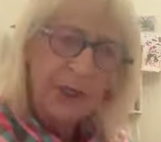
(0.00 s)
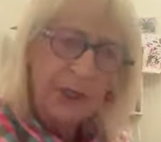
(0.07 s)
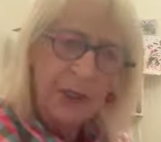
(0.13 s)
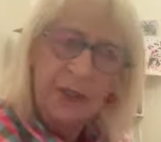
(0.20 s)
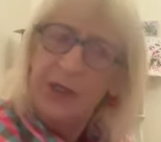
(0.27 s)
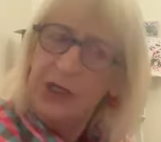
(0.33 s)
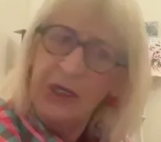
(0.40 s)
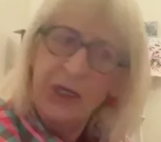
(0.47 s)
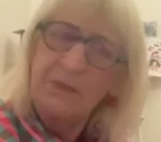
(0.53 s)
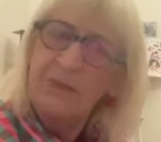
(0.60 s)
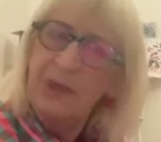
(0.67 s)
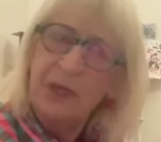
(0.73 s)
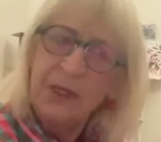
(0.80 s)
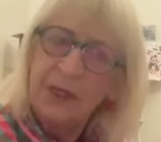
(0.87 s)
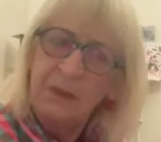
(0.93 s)
are
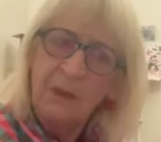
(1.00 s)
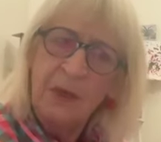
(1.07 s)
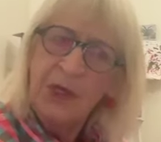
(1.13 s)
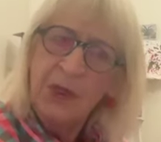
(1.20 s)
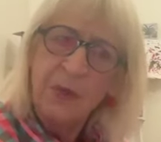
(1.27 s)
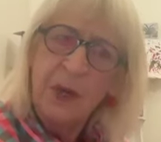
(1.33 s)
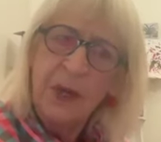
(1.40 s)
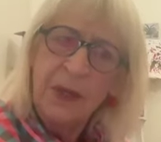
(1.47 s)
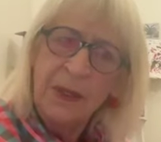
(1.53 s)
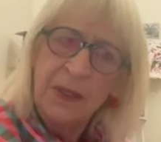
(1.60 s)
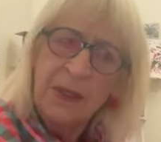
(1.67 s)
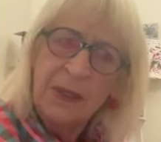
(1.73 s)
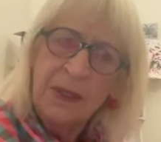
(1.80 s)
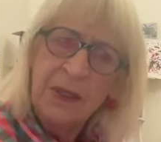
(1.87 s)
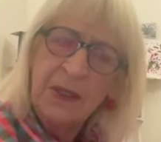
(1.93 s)
legitimate and which
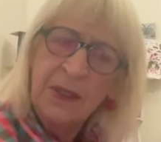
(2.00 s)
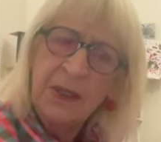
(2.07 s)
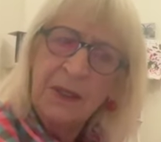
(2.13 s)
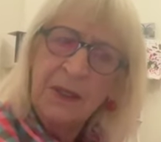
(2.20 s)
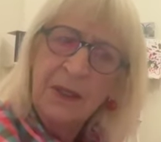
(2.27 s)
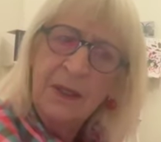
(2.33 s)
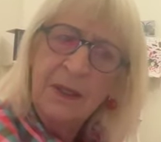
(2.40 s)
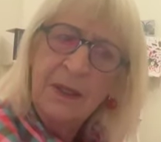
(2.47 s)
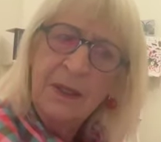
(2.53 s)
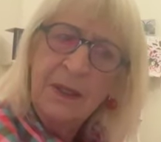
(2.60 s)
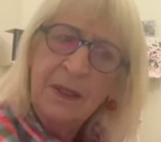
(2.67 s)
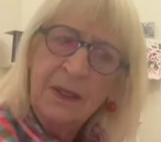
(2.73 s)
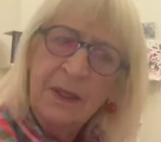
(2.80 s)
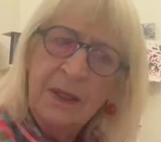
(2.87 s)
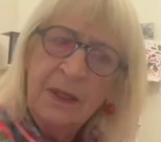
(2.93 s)
ones
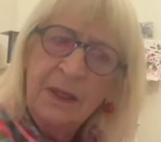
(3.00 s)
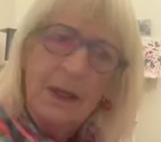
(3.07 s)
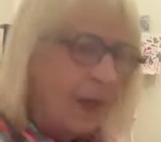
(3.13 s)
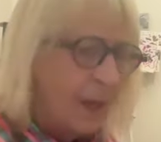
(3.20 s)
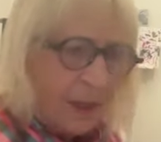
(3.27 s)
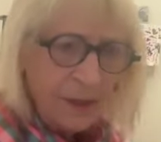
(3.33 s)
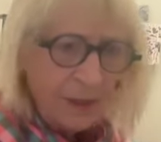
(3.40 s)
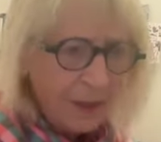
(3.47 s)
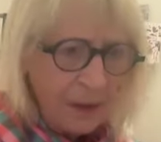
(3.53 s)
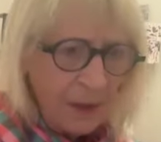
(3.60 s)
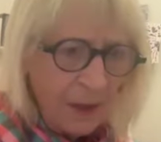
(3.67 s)
aren't.